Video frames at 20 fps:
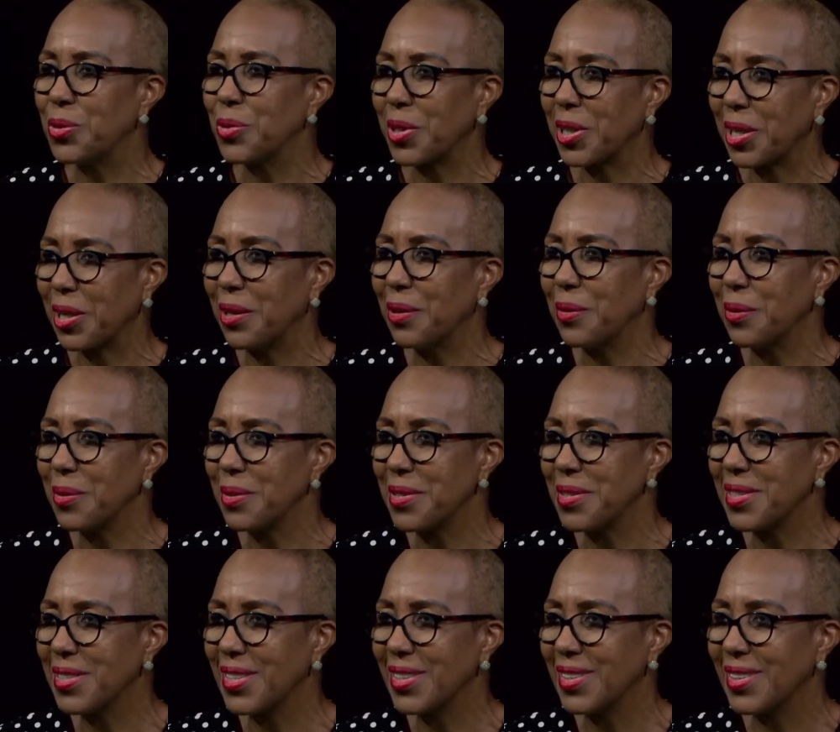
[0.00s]
were
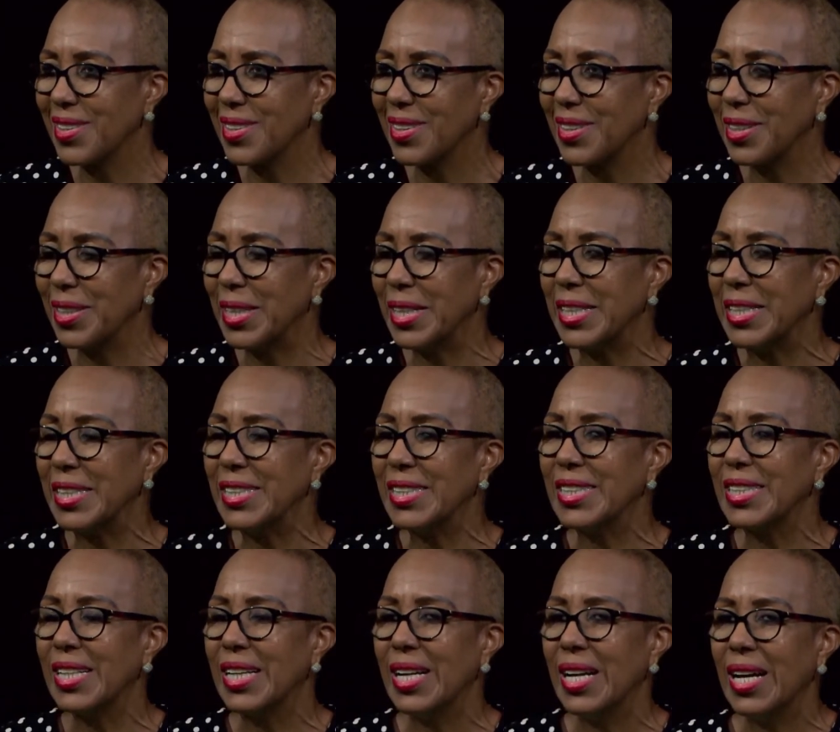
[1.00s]
closed, right?
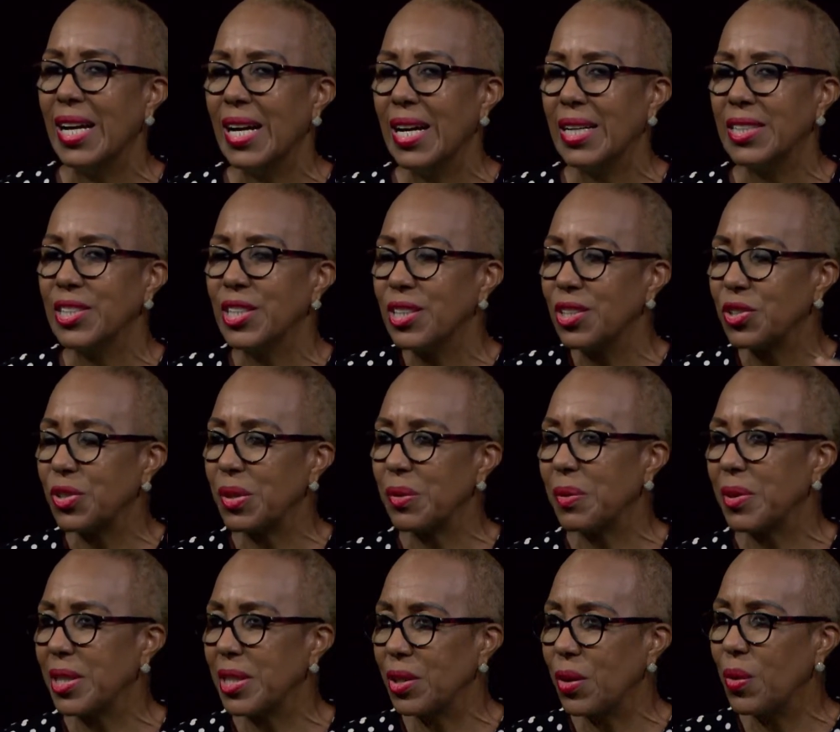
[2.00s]
Children
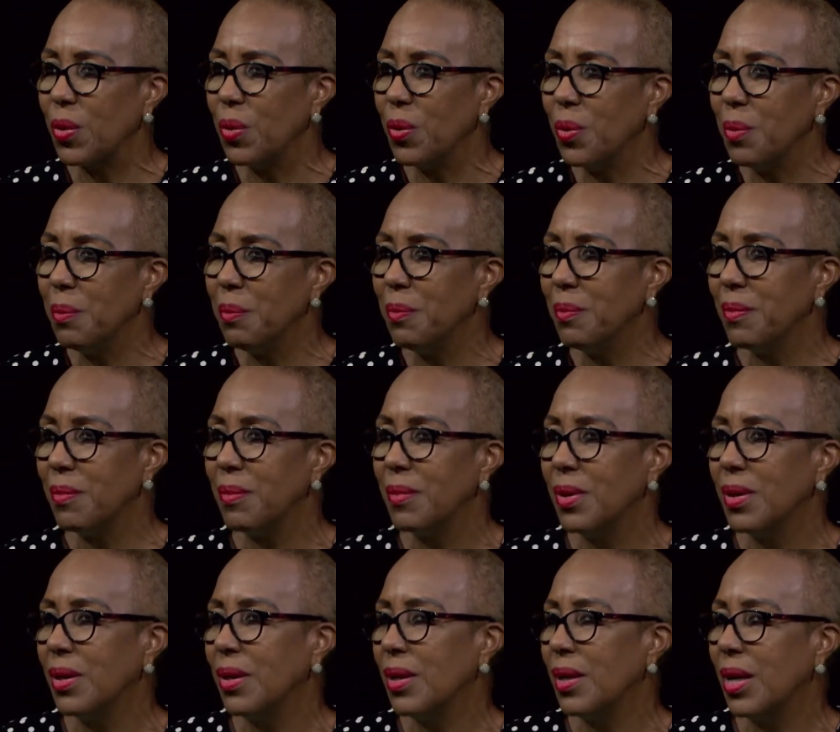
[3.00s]
were at home.
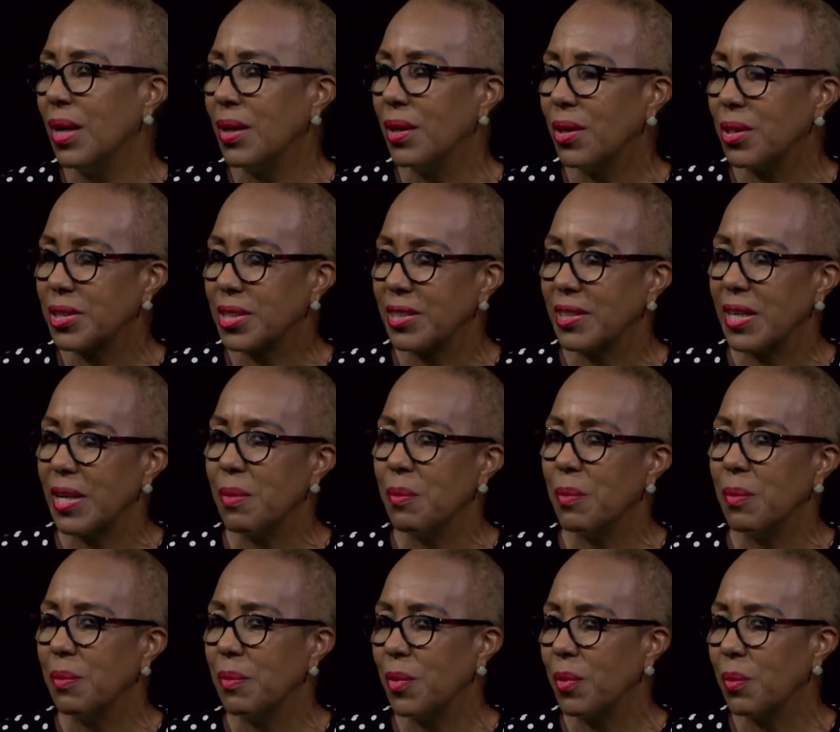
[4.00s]
A lot of
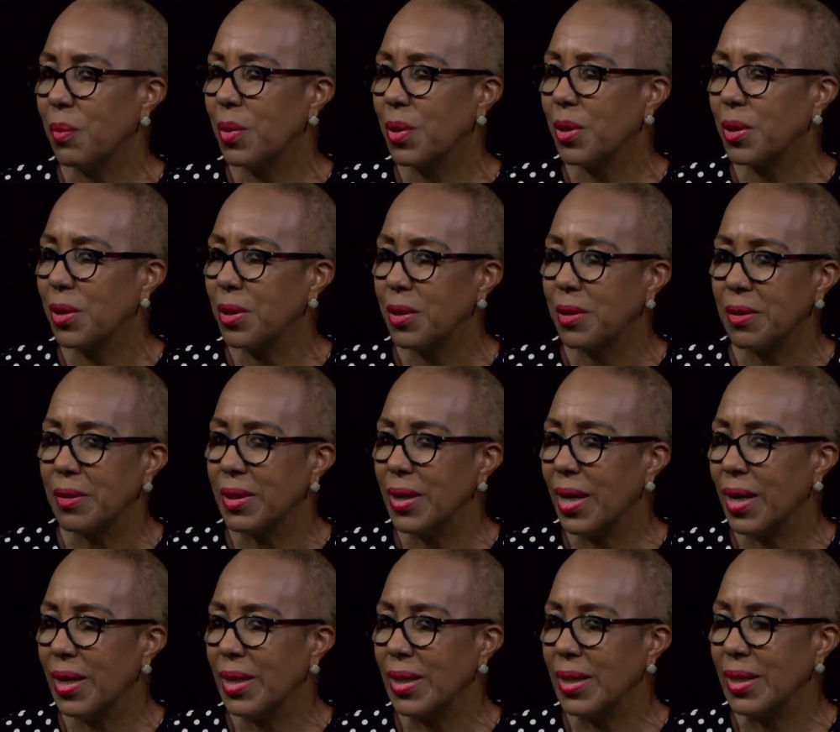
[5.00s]
them were,
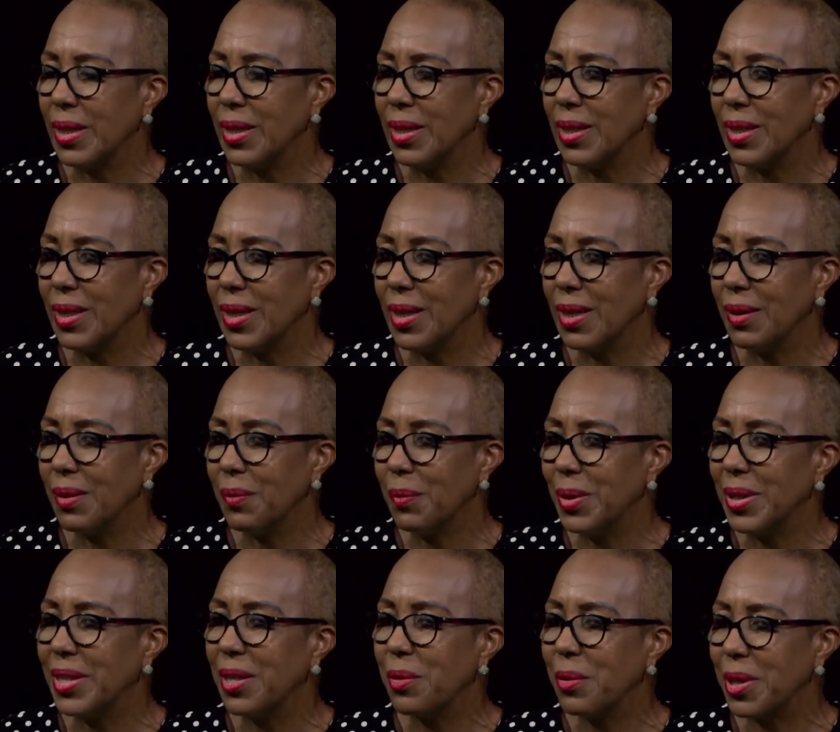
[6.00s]

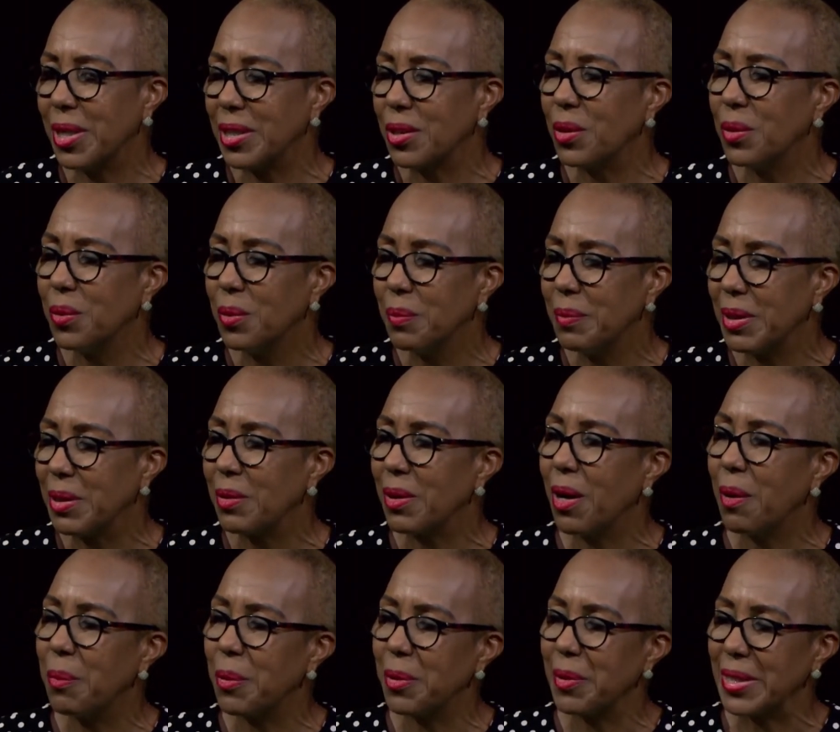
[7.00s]
when they were at home, they were
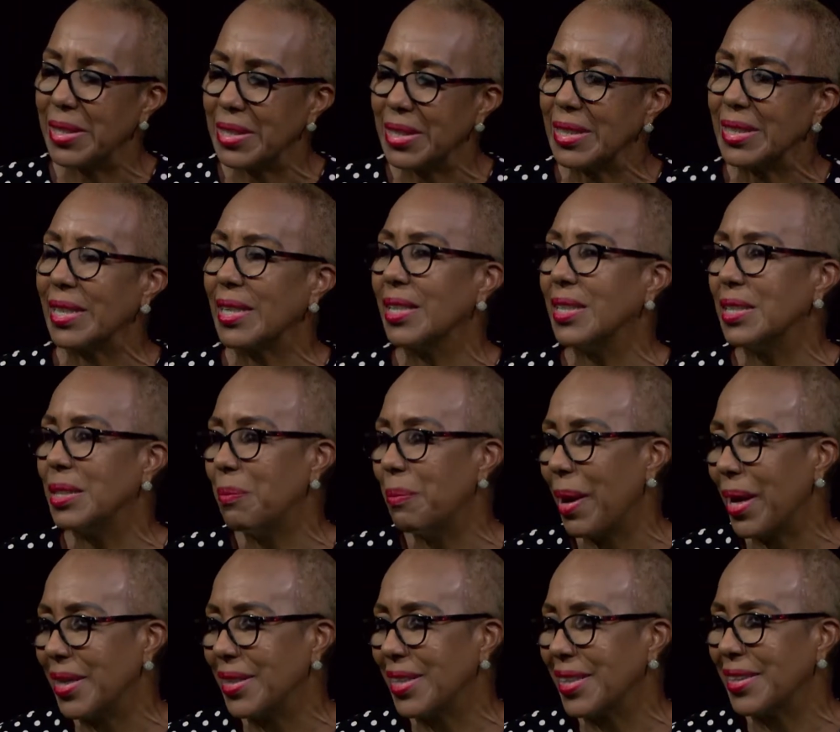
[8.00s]
operating
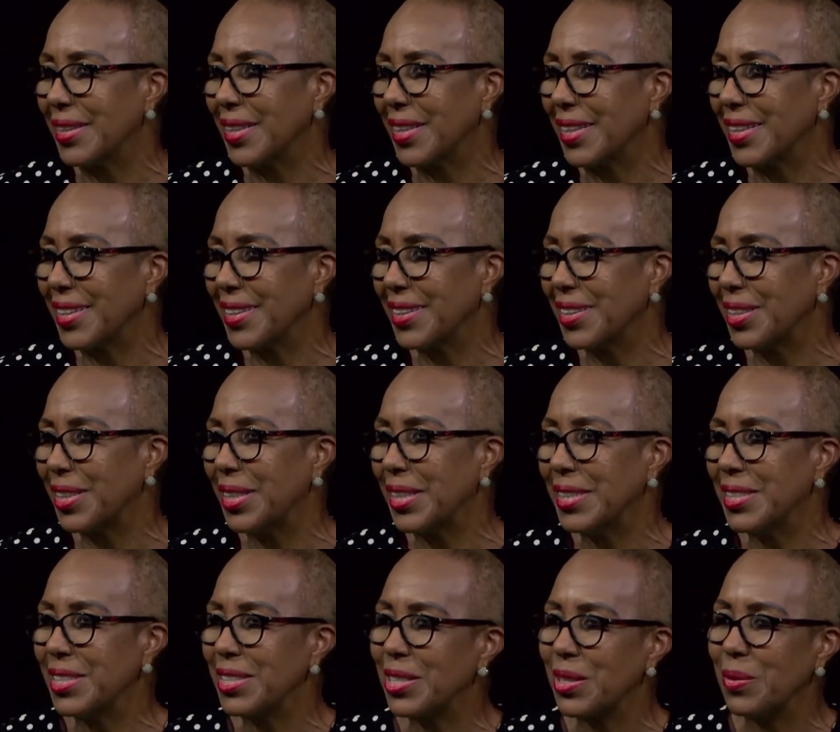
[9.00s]
independently,
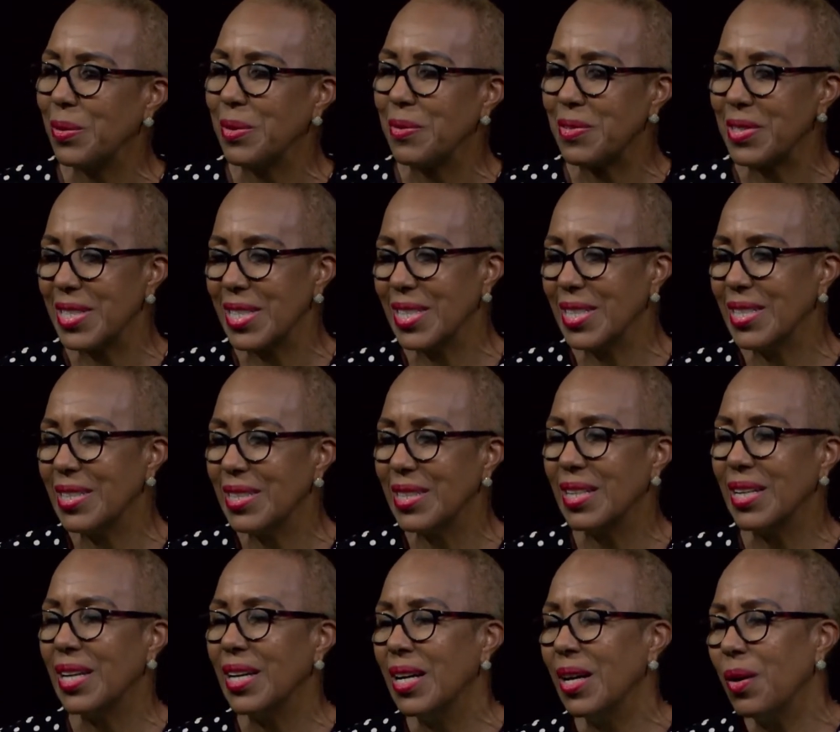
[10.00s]
right? So we've seen
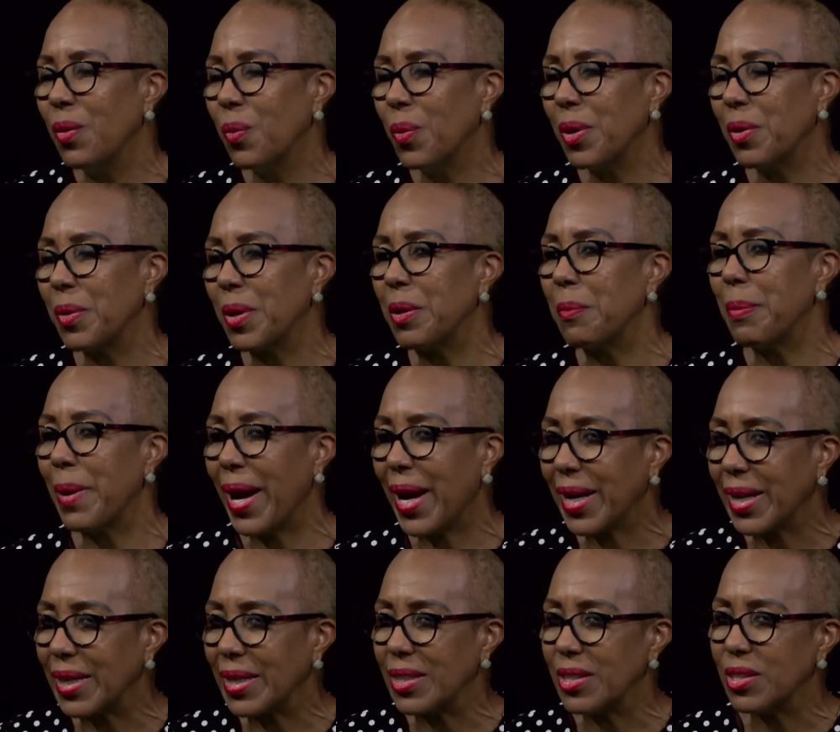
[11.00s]
where we're
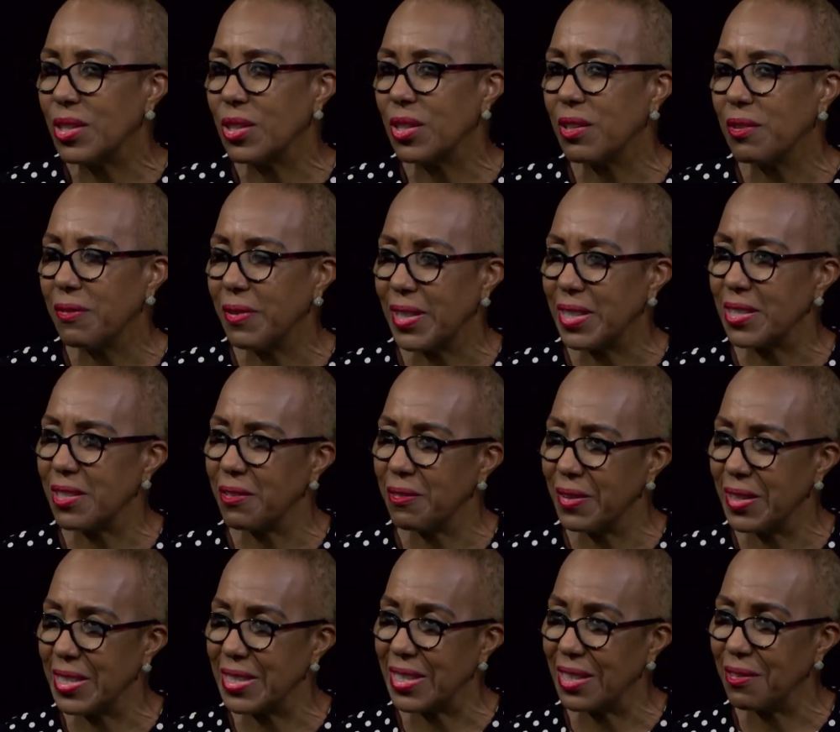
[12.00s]
back into the
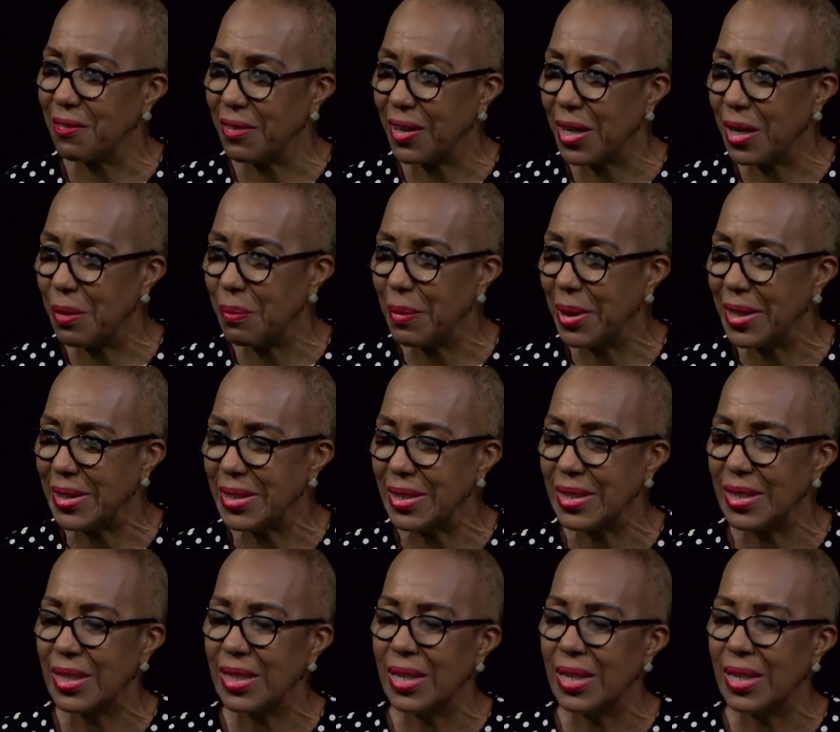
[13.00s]
face-to-face environment.